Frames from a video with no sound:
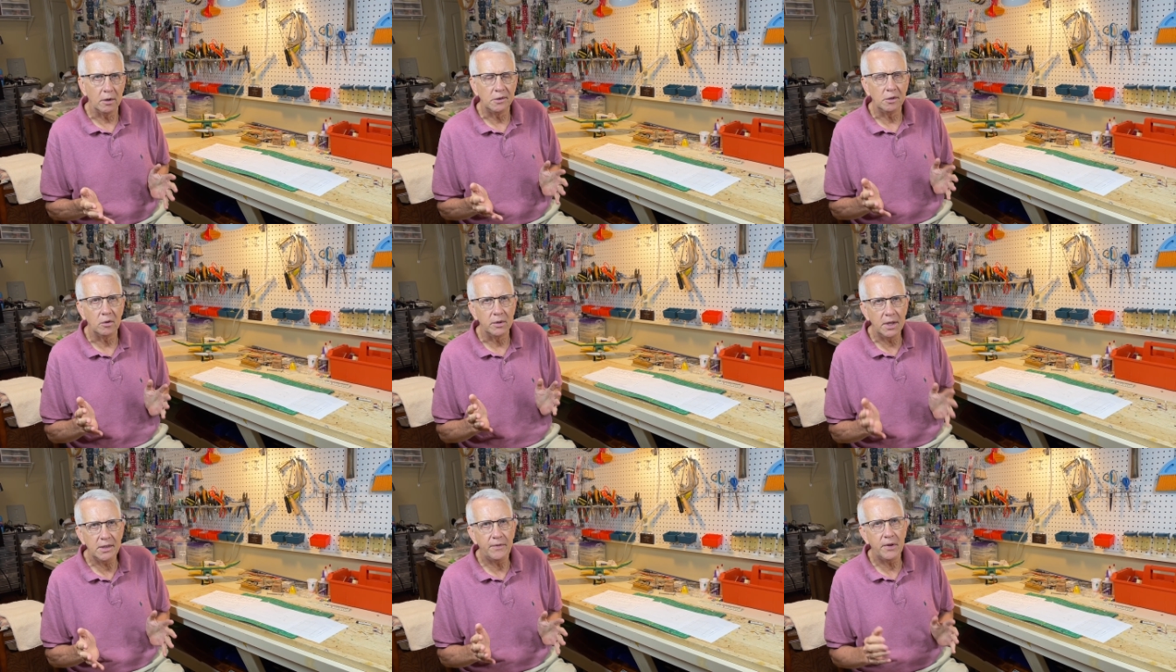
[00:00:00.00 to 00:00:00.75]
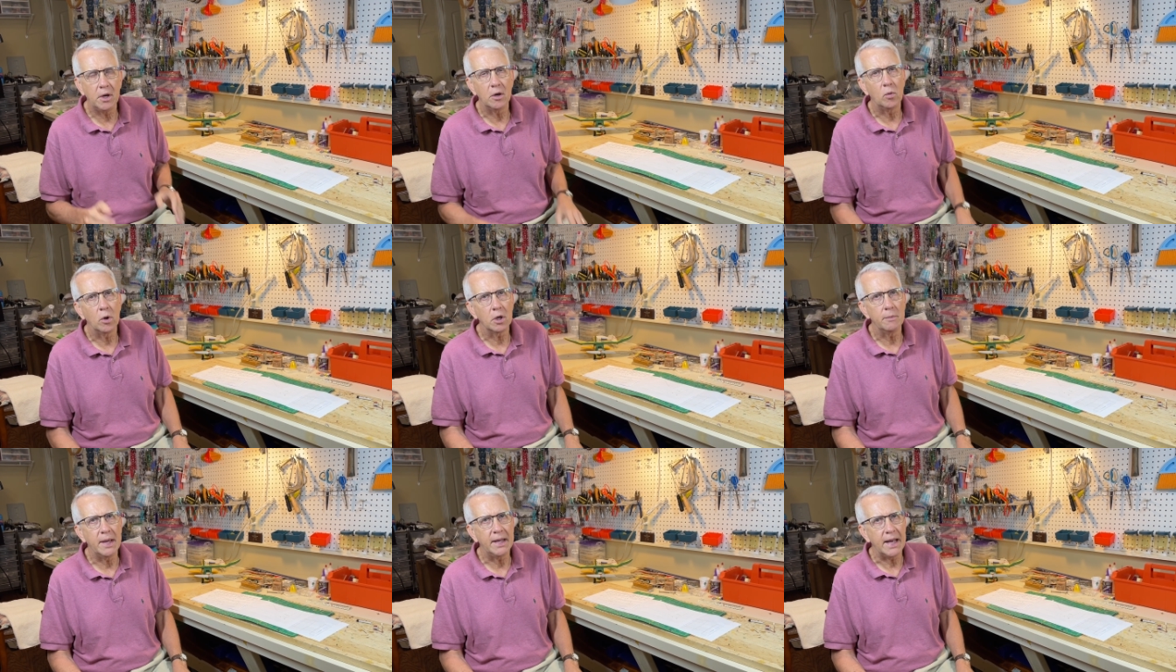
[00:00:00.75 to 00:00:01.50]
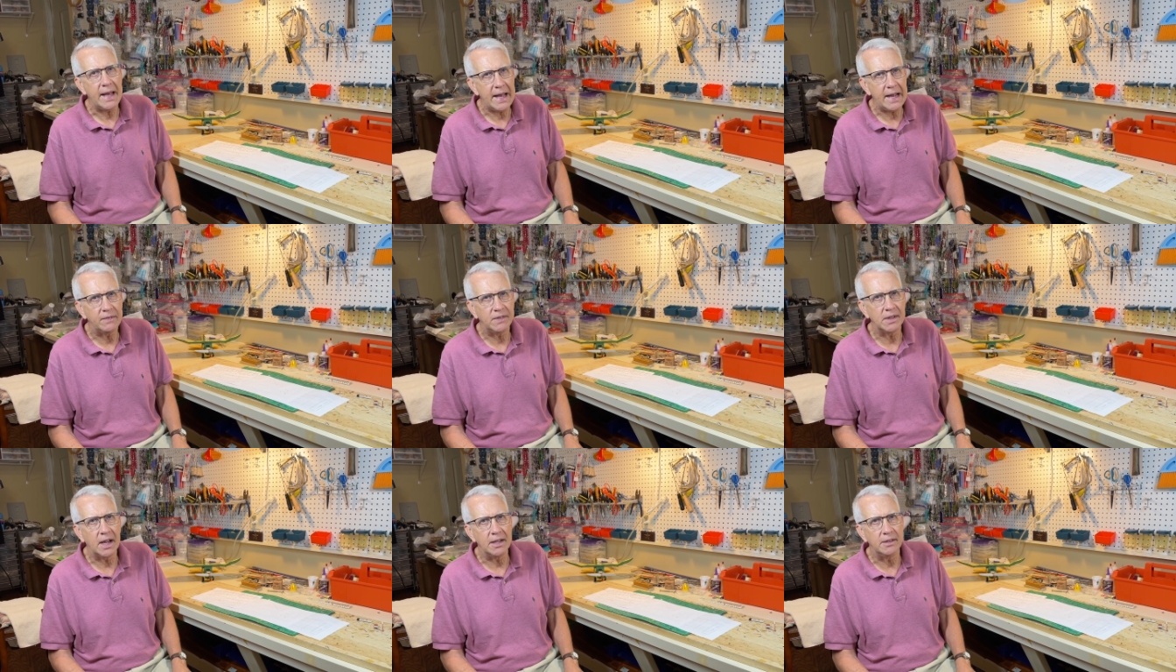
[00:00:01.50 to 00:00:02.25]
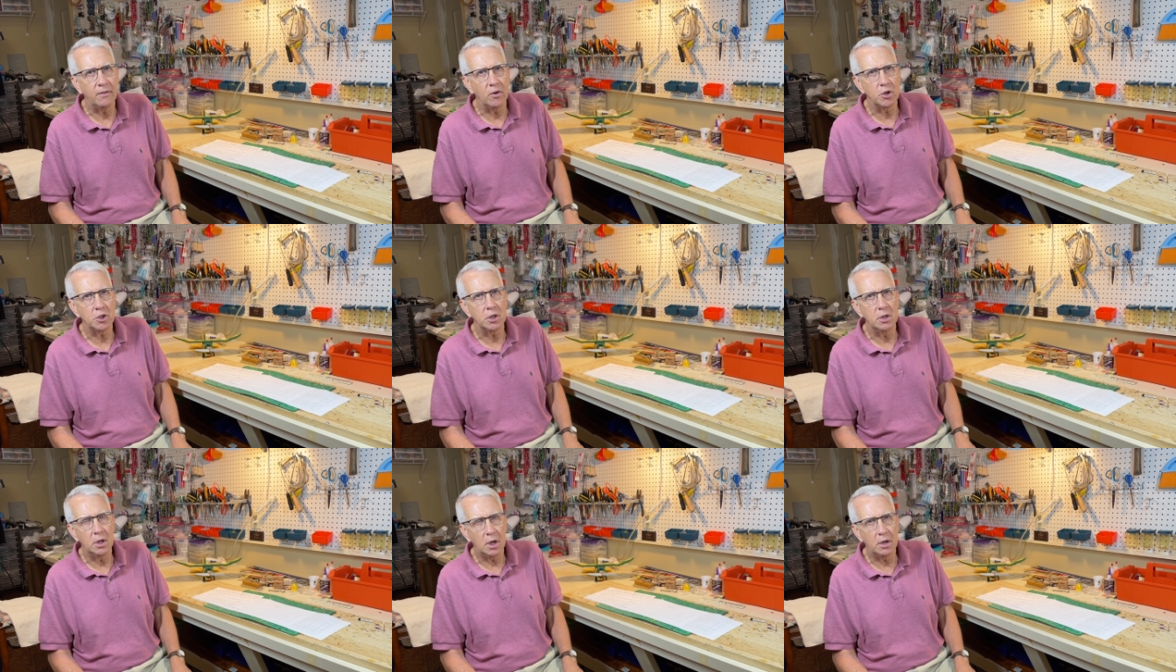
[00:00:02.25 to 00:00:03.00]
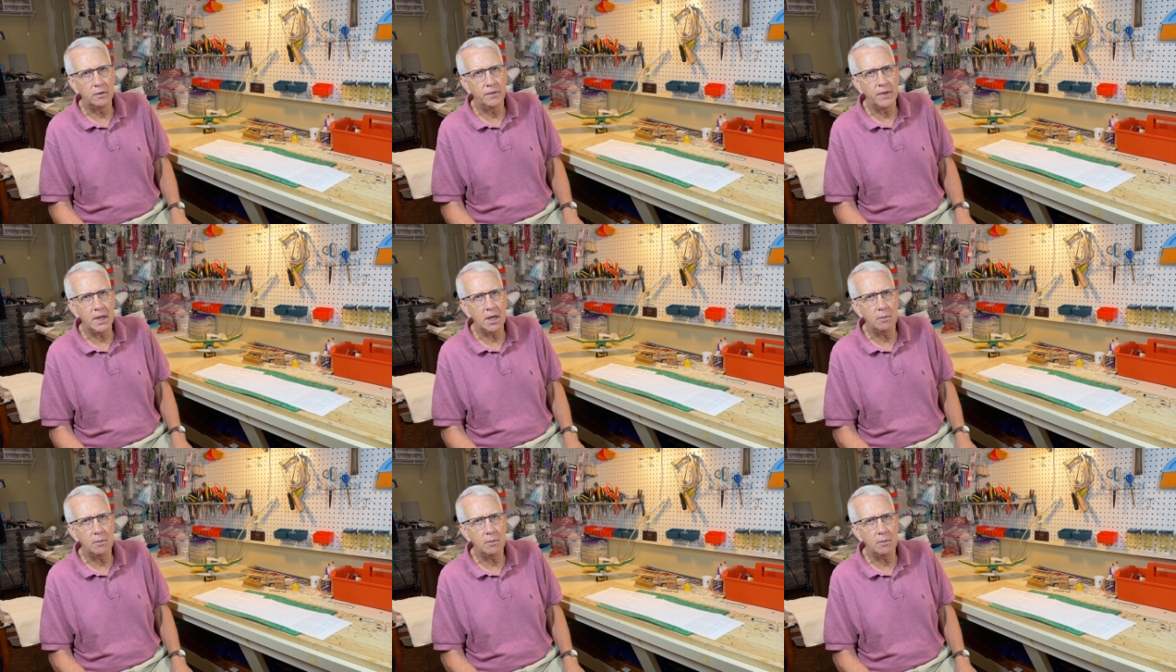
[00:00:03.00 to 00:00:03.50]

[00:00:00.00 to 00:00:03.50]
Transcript: So in this video, we're going to make a half-size version of the